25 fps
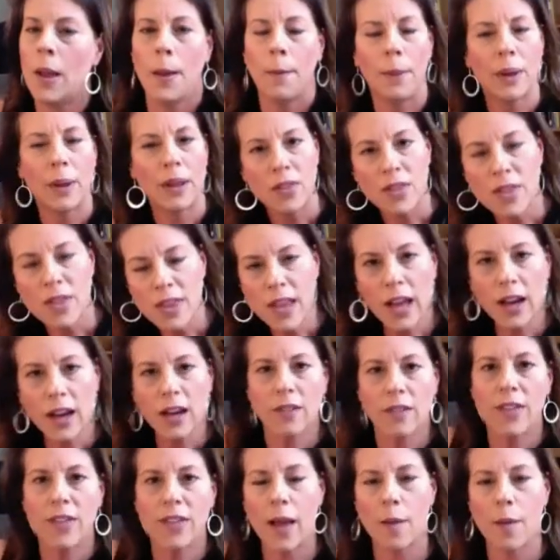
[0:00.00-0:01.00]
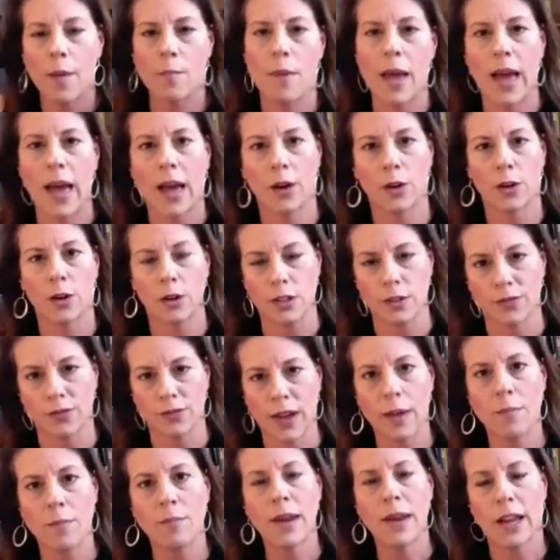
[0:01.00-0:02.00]
but none of that matters if
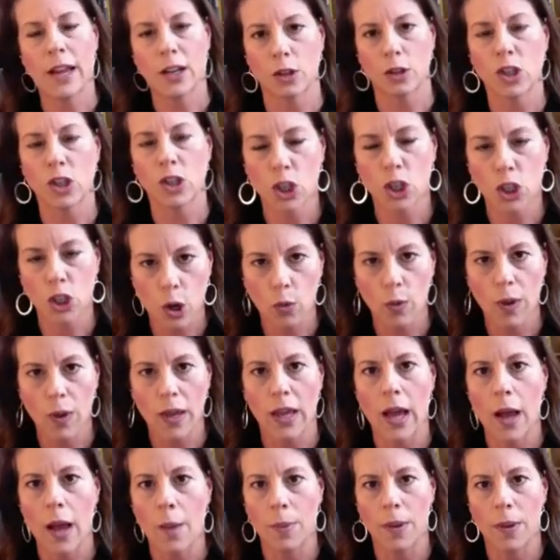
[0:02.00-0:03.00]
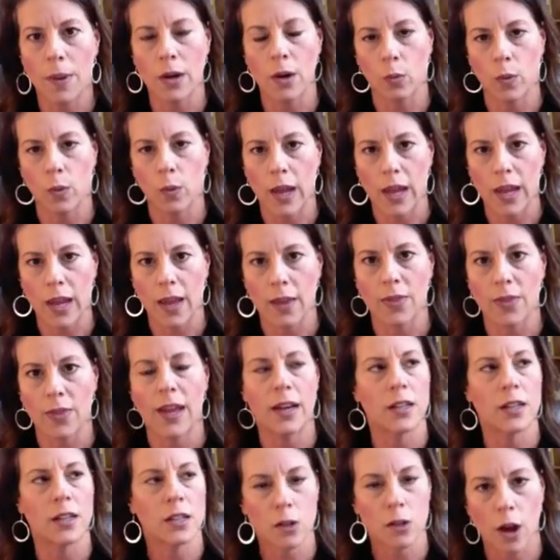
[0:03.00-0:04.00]
I'm not showing up in a way
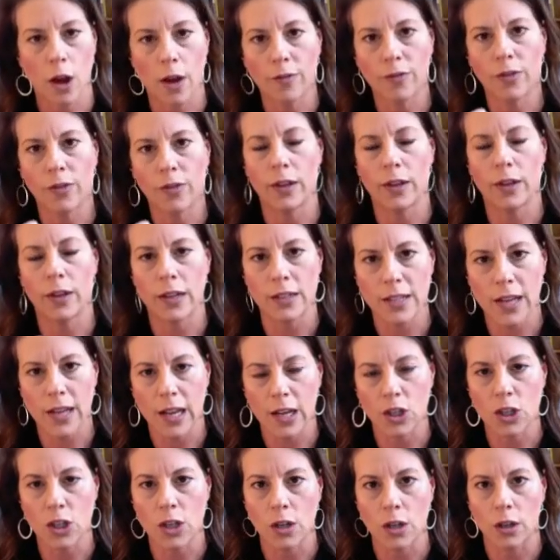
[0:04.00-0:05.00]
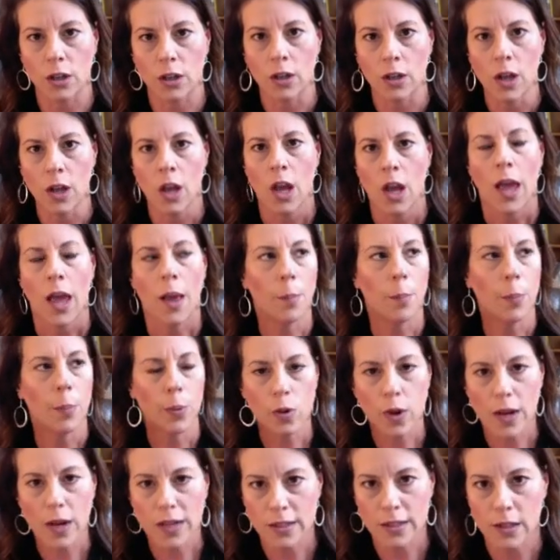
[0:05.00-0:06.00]
that is thoughtful and intentional and
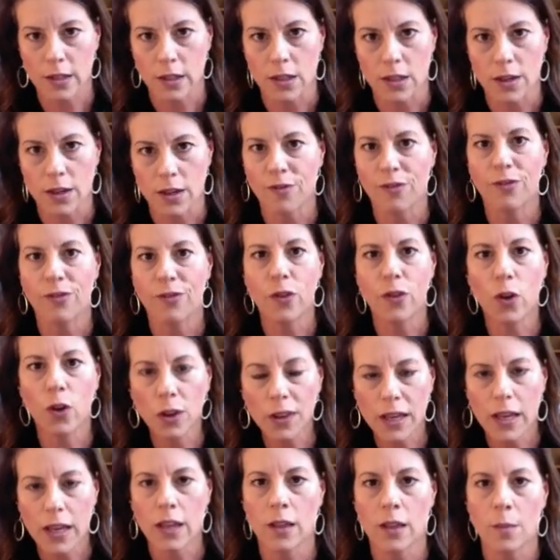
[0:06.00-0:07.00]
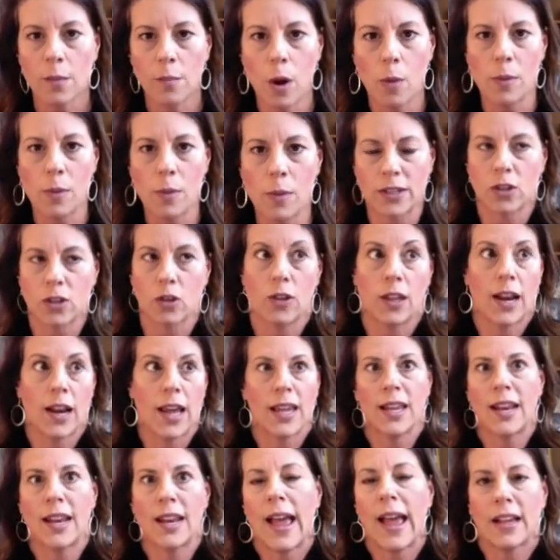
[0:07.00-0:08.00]
present and fully in the moment, so that I
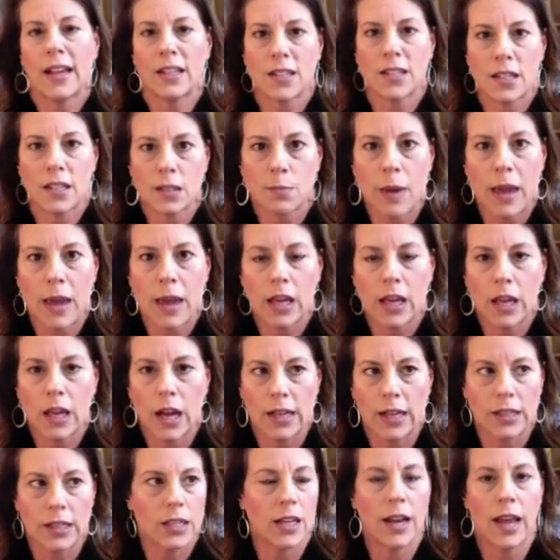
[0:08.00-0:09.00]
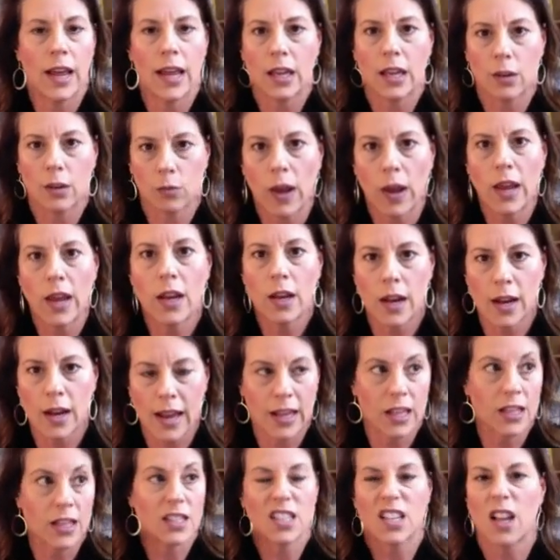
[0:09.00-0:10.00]
can access my gut and I
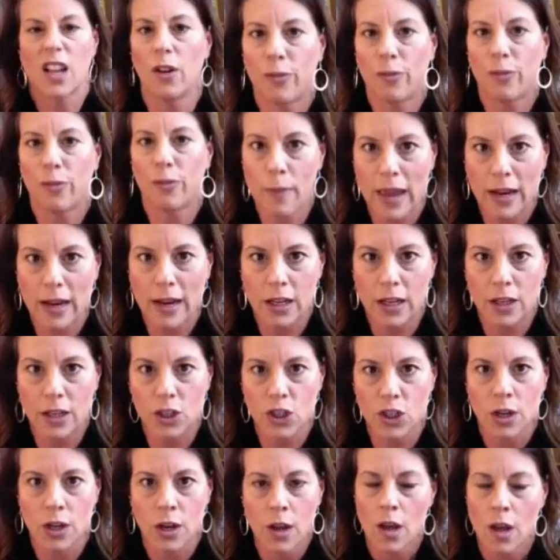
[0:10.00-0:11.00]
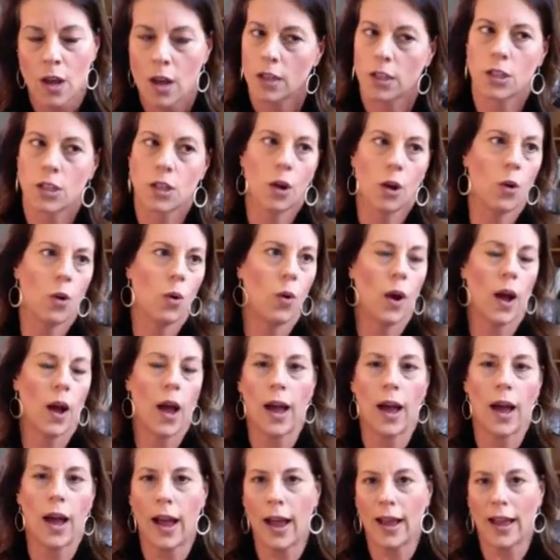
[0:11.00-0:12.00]
can self-manage. So
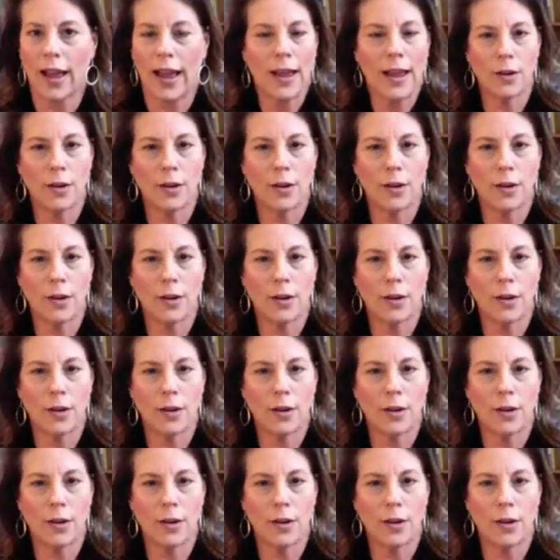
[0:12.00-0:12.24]
I